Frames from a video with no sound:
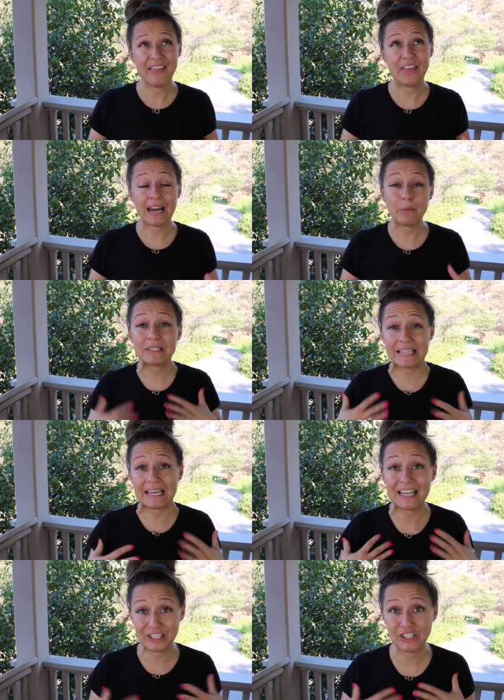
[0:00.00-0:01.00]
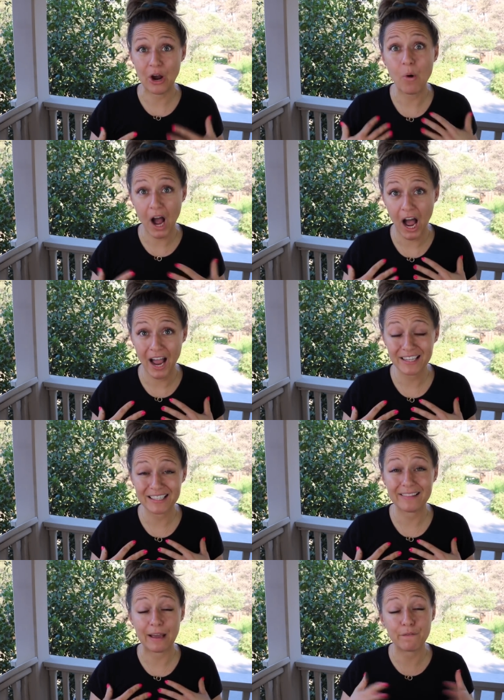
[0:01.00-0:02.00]
that I was getting so hot
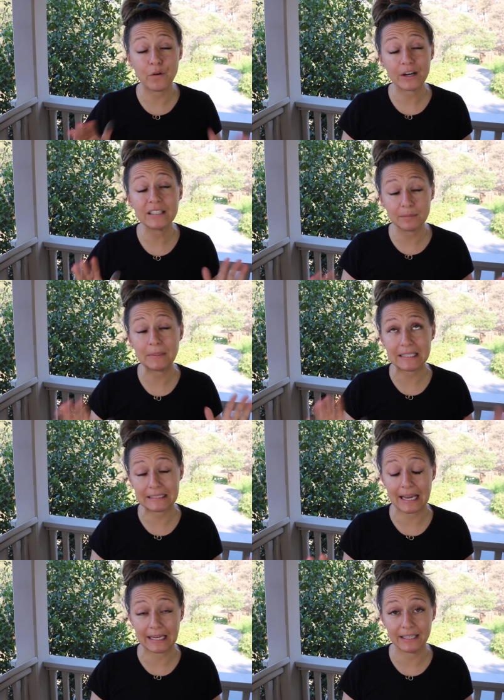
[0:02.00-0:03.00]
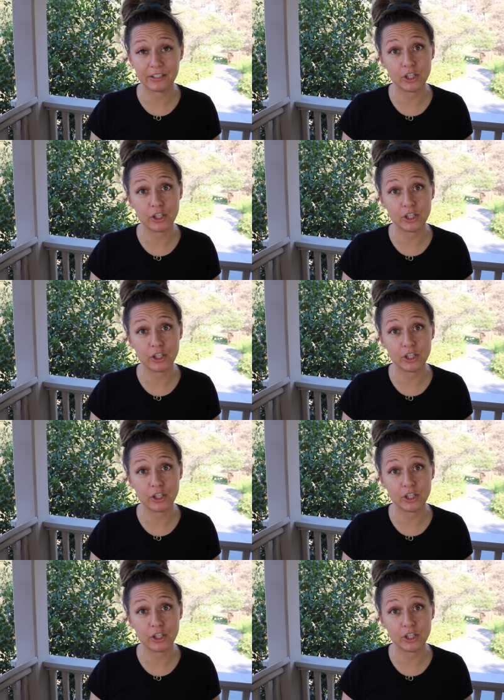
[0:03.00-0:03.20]
that for a split second,